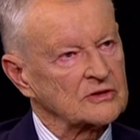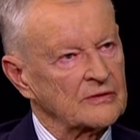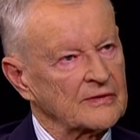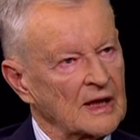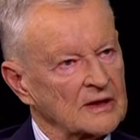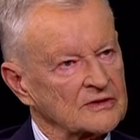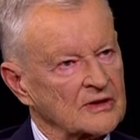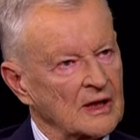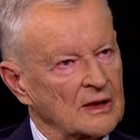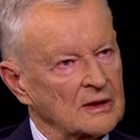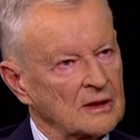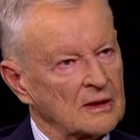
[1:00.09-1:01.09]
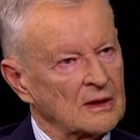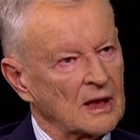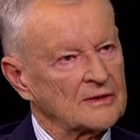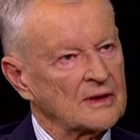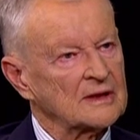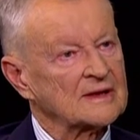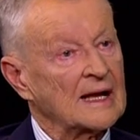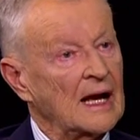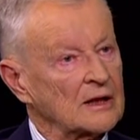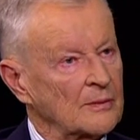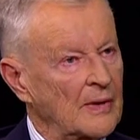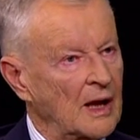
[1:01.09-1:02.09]
on Afghanistan. Right and then
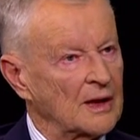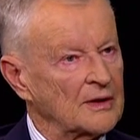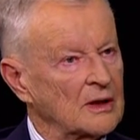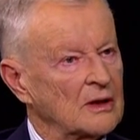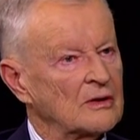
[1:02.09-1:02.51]
Taliban